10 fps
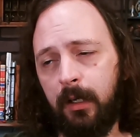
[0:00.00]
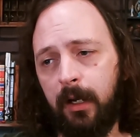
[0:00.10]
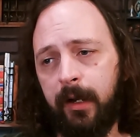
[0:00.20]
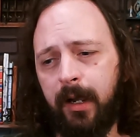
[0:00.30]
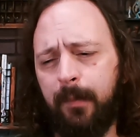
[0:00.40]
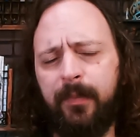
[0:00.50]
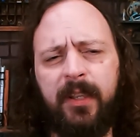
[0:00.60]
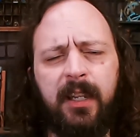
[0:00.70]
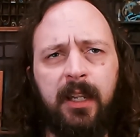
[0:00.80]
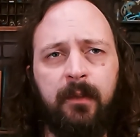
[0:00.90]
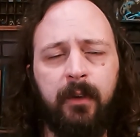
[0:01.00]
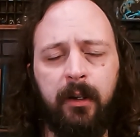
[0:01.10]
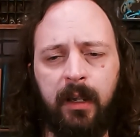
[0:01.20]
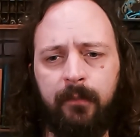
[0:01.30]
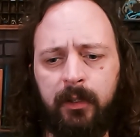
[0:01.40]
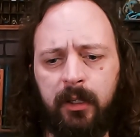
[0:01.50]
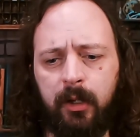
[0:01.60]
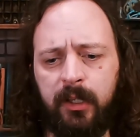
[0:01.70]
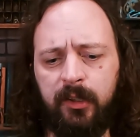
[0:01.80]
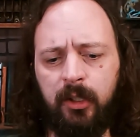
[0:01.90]
I'm thinking very heavily
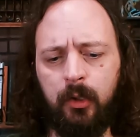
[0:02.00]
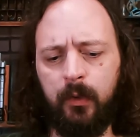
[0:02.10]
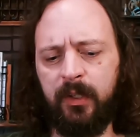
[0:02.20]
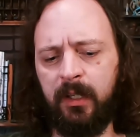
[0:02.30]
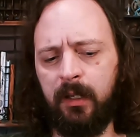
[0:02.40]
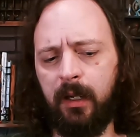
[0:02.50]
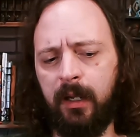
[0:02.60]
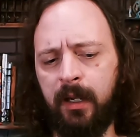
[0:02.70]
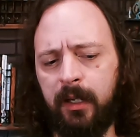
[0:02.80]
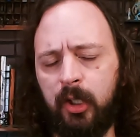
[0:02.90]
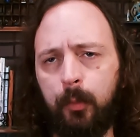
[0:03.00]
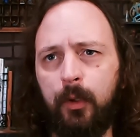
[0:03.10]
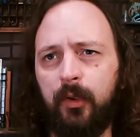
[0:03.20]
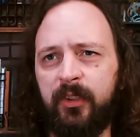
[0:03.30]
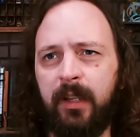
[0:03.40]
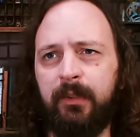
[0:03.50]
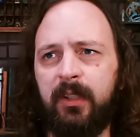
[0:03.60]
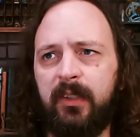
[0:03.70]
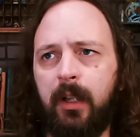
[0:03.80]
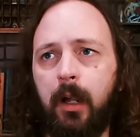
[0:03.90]
into using Cubicle
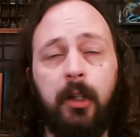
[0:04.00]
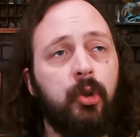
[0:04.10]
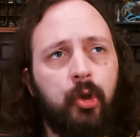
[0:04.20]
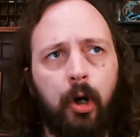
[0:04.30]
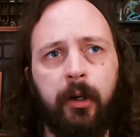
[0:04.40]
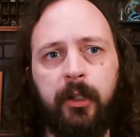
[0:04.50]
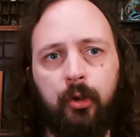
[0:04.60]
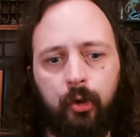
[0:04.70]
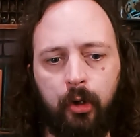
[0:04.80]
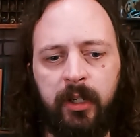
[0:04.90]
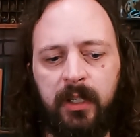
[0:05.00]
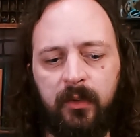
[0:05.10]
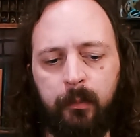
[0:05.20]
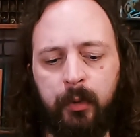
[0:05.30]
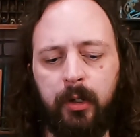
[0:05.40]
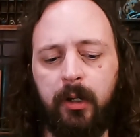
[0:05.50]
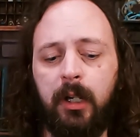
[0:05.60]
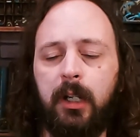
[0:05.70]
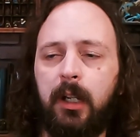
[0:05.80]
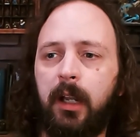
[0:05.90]
7's Uncharted Journeys book
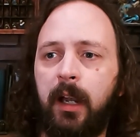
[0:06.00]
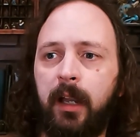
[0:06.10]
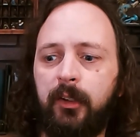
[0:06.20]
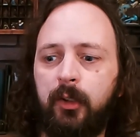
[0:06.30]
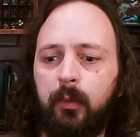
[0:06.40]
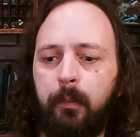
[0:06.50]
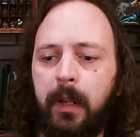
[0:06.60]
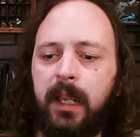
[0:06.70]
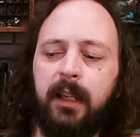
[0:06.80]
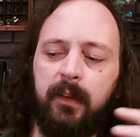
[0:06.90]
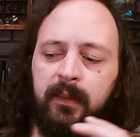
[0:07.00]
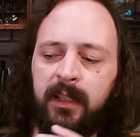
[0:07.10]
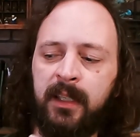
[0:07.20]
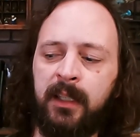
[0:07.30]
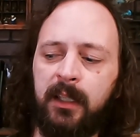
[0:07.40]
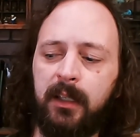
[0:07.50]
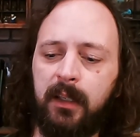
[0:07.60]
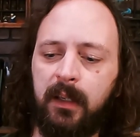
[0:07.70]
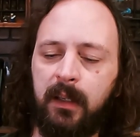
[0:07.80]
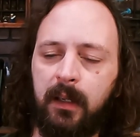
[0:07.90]
to make the
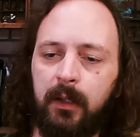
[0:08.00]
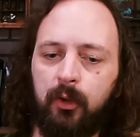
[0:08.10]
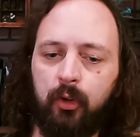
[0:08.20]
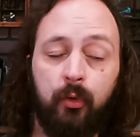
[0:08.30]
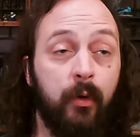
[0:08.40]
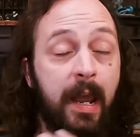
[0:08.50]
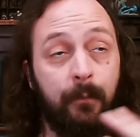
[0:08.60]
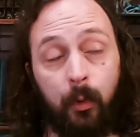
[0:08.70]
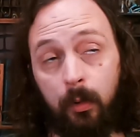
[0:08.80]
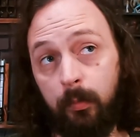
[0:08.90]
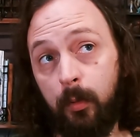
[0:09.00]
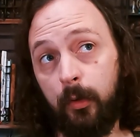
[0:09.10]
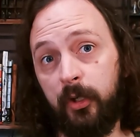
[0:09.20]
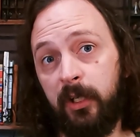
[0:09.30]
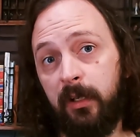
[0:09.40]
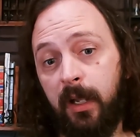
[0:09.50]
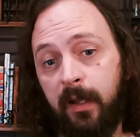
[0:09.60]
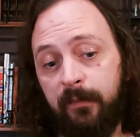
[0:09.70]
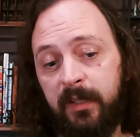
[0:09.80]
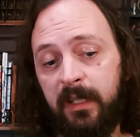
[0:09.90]
travel portion
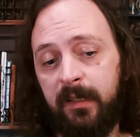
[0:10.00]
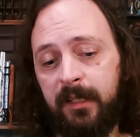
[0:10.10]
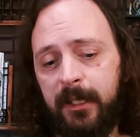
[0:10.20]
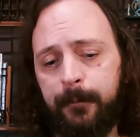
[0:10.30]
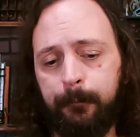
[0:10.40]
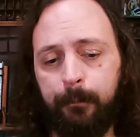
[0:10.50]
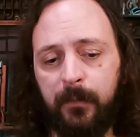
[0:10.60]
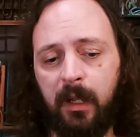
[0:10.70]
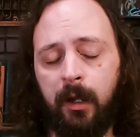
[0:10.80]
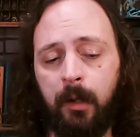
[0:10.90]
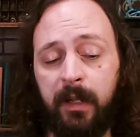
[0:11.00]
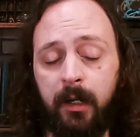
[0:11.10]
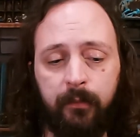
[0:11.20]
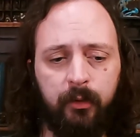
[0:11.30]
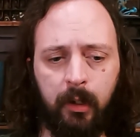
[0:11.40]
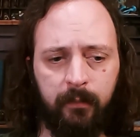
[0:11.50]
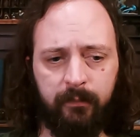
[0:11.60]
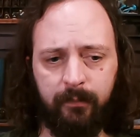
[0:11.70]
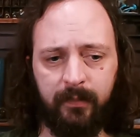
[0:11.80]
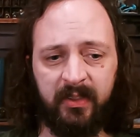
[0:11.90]
of D&D and
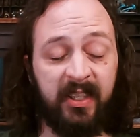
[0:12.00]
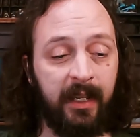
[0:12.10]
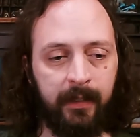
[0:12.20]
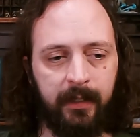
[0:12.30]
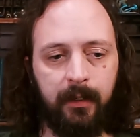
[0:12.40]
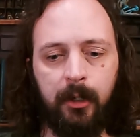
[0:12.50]
of sailing